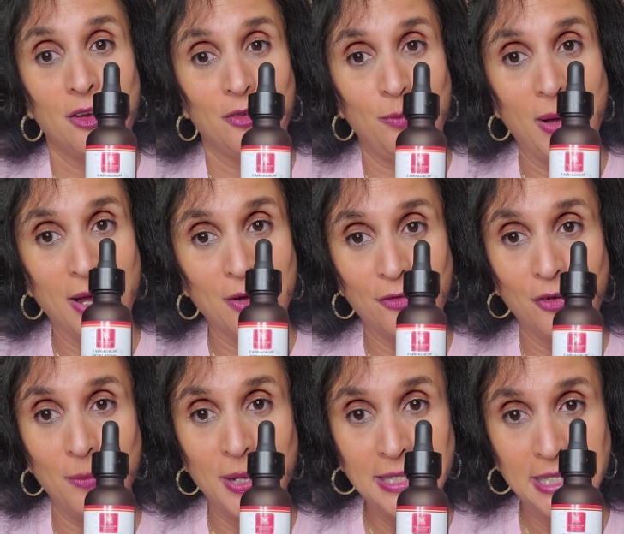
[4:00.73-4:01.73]
of
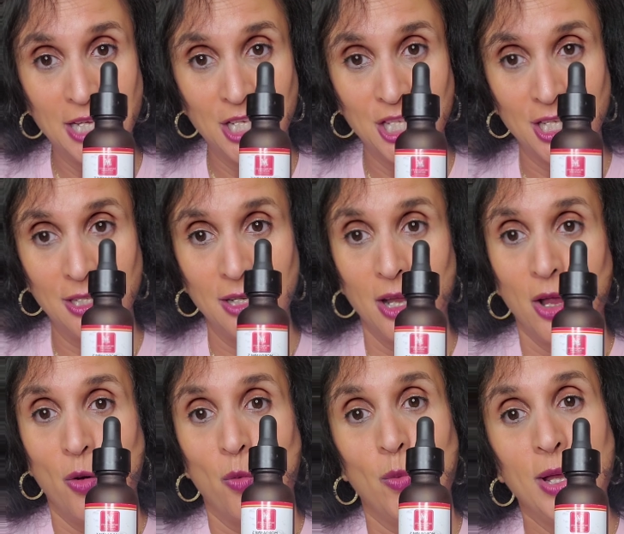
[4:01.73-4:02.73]
biofermentation,
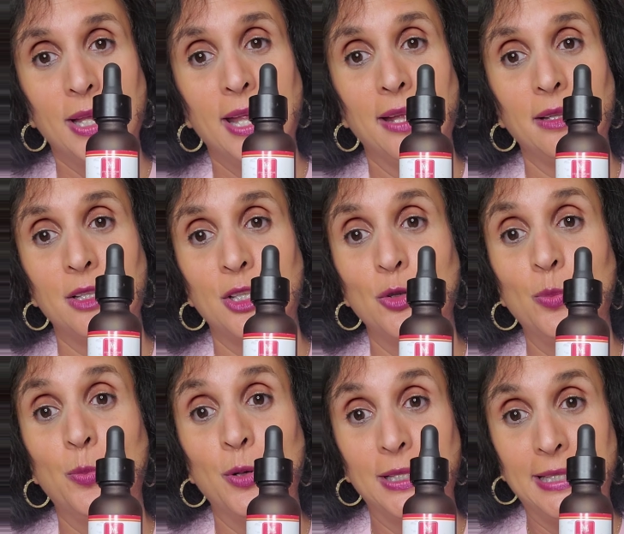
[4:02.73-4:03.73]
we get to
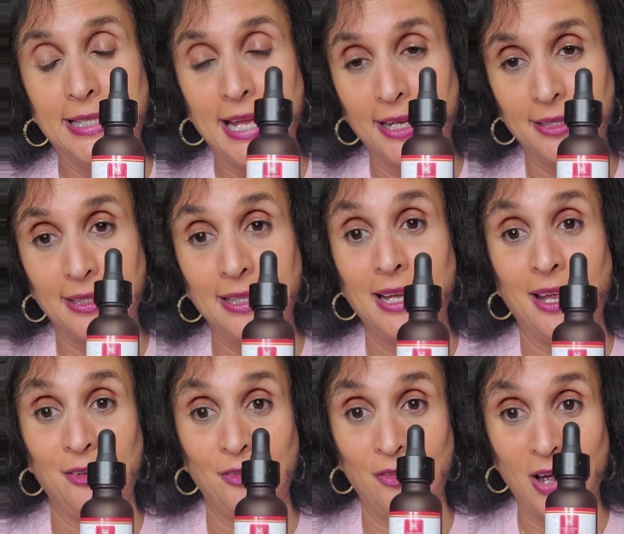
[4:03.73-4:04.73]
protect the
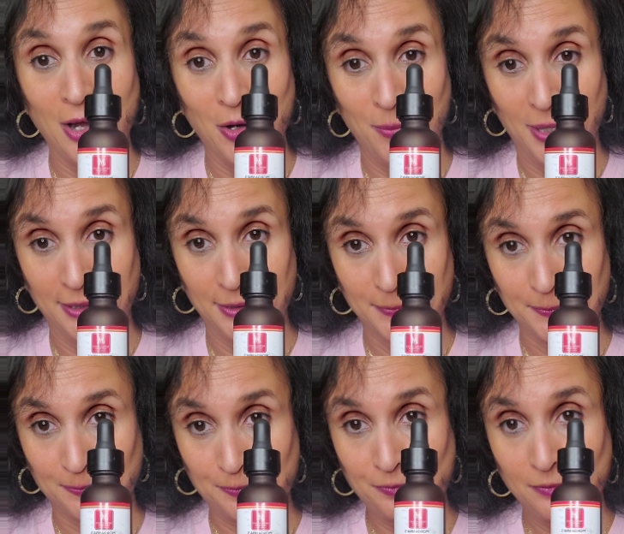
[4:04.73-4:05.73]
environment.
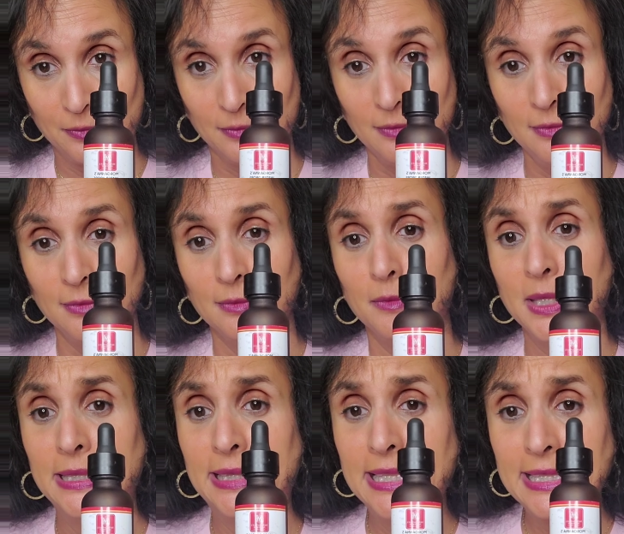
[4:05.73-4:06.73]

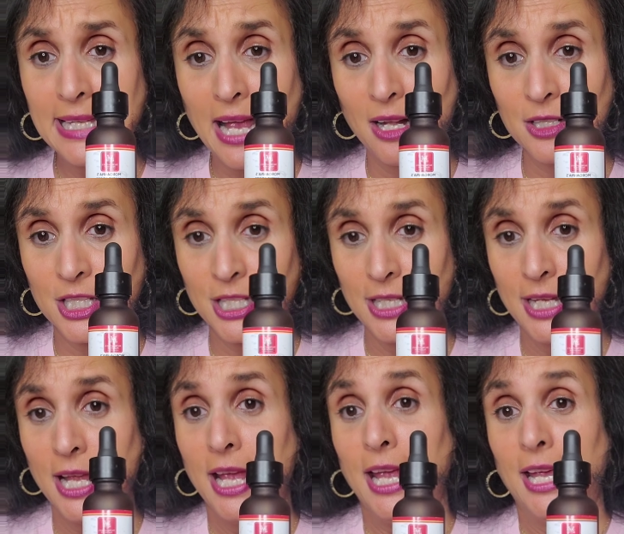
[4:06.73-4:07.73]
But this
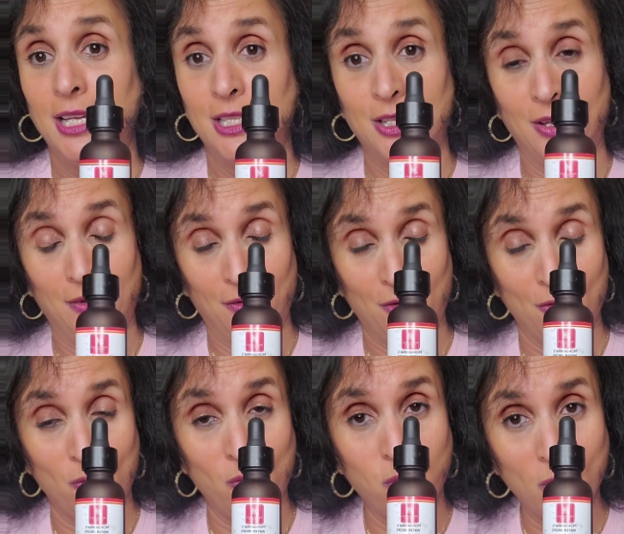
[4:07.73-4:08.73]
algae is
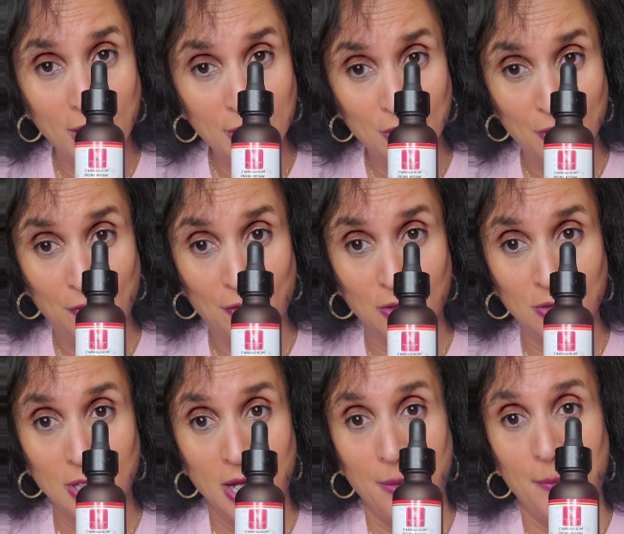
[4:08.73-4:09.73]

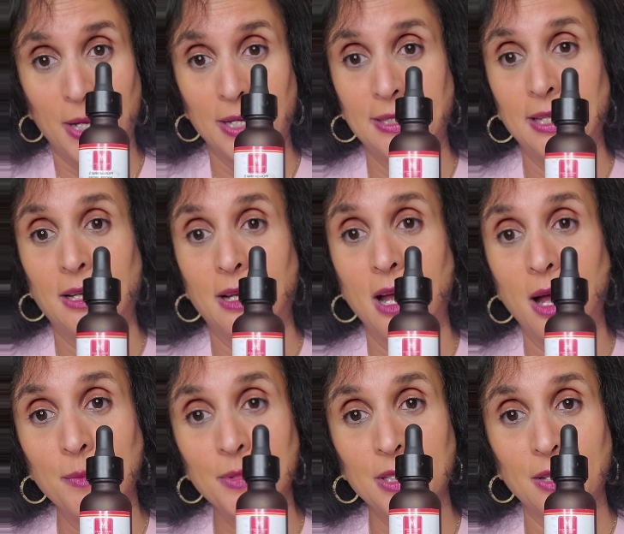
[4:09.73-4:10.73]
wonderful because it
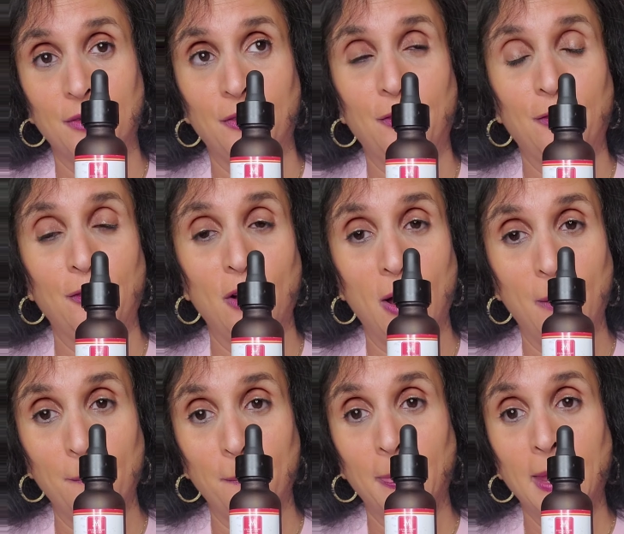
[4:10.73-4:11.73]
comes
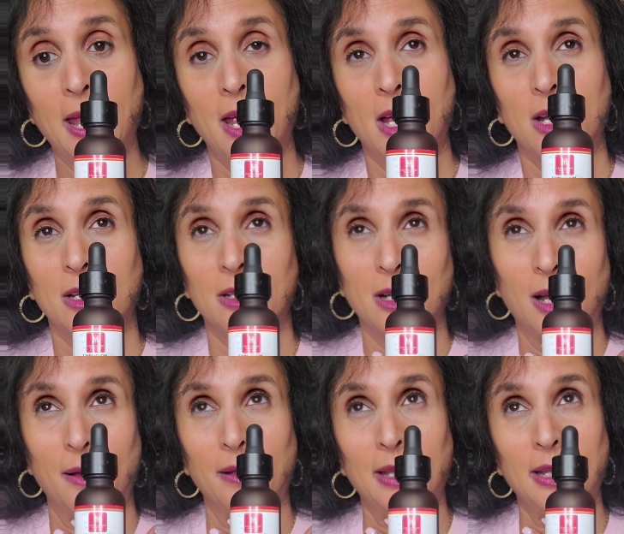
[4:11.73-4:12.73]
from,
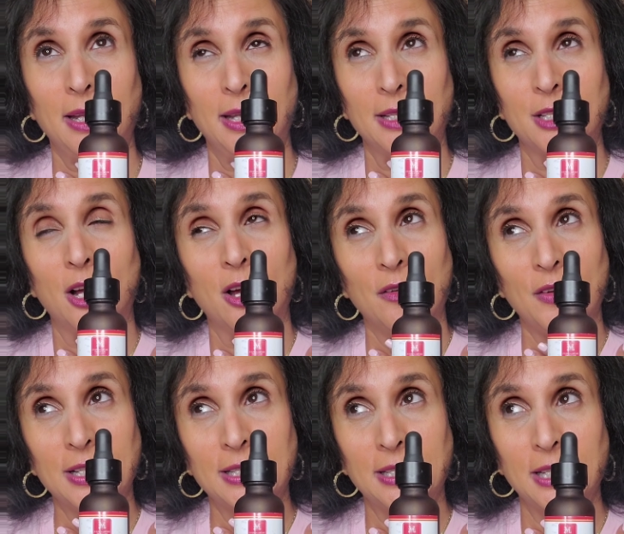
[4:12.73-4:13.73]
uh, it is
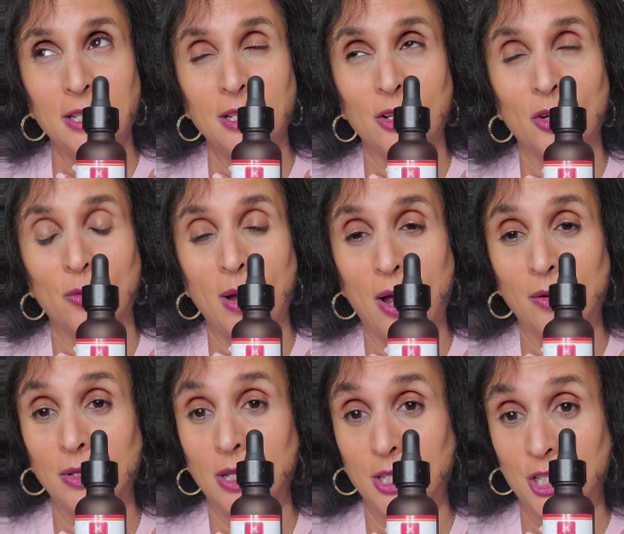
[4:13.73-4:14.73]
harvested
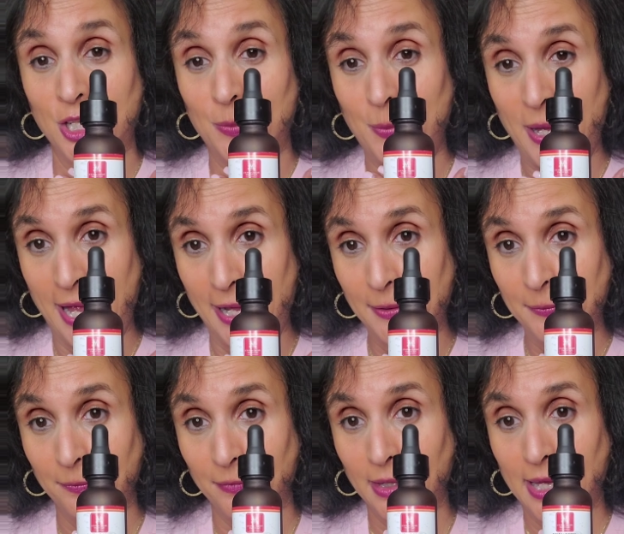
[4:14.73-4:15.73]
around Japan